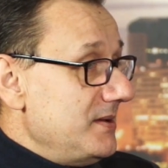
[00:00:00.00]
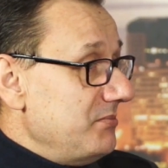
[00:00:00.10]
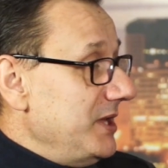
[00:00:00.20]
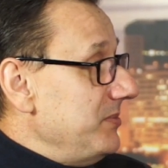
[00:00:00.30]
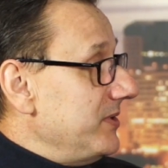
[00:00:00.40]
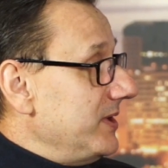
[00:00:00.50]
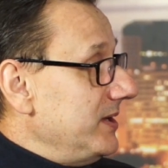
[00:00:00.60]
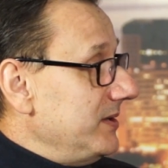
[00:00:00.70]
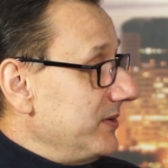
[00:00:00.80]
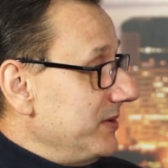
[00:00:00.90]
maybe
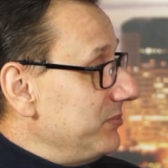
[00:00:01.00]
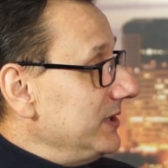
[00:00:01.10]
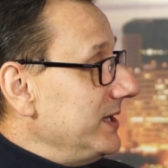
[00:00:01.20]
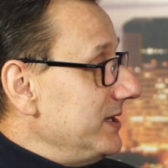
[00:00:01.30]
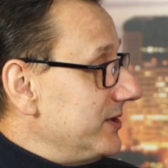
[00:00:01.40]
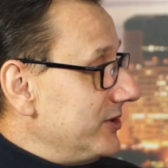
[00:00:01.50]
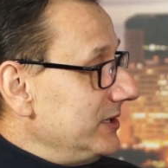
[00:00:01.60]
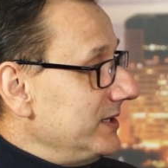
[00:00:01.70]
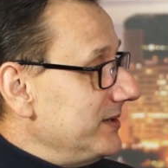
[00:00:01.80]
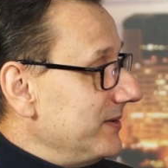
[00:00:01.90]
they play
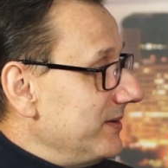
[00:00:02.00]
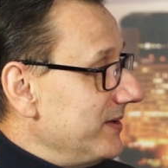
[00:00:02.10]
curling.